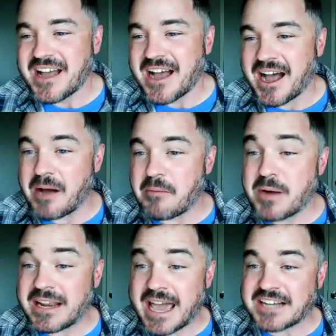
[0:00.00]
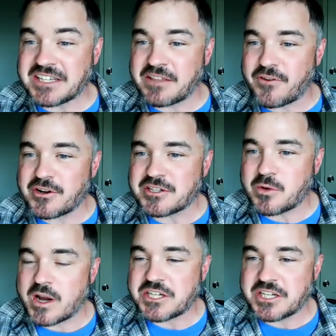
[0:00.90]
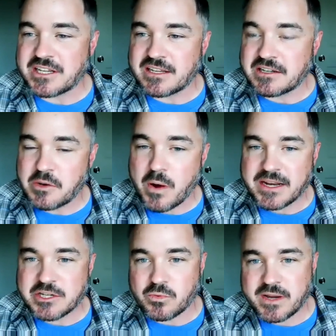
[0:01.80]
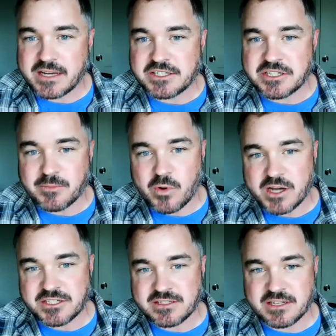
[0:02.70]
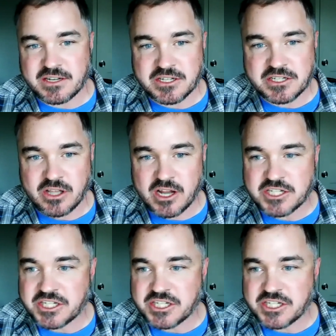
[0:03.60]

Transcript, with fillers: Uh, but actually, the first question. Do you want me to just read you some questions and you yeah, just yeah.